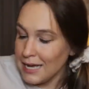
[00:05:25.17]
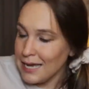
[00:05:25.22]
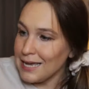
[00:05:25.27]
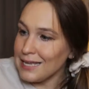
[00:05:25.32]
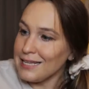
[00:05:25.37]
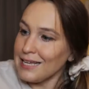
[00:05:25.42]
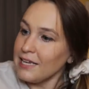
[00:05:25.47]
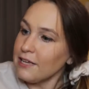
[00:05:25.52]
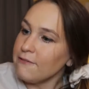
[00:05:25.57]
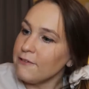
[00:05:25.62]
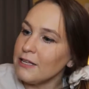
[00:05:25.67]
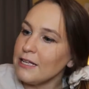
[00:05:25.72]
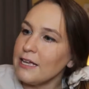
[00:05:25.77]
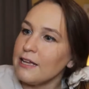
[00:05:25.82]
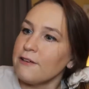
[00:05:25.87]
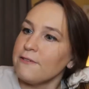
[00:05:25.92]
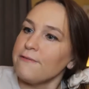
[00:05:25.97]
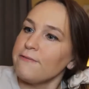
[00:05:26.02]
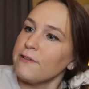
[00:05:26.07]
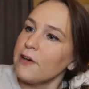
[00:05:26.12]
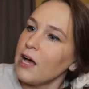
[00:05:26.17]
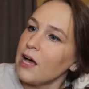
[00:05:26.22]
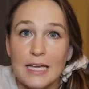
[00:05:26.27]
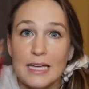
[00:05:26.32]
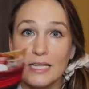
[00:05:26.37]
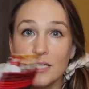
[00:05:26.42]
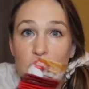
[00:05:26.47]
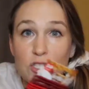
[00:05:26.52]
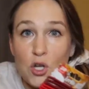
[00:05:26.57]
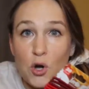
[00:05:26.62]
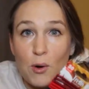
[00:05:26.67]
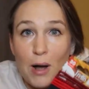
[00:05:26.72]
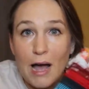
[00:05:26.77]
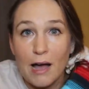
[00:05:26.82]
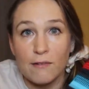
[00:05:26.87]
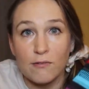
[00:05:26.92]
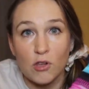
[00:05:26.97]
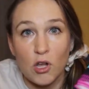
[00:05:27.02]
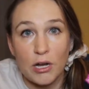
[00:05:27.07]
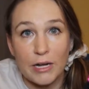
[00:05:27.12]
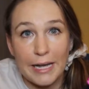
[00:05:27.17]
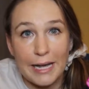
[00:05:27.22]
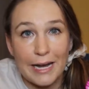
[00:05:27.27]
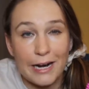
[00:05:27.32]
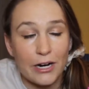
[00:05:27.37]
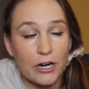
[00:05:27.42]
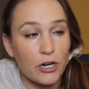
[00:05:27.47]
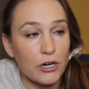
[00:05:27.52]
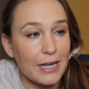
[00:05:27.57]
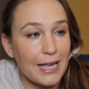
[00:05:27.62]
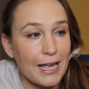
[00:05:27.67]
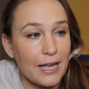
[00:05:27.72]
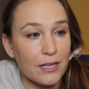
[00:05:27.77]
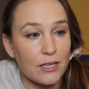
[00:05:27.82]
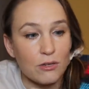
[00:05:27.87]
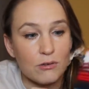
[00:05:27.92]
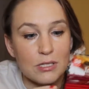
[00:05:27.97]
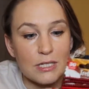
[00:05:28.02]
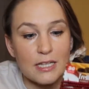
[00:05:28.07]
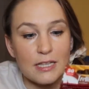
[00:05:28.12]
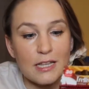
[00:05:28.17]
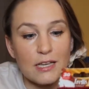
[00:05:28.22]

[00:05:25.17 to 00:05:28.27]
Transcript: And even if kids don't have long hair or can't use it,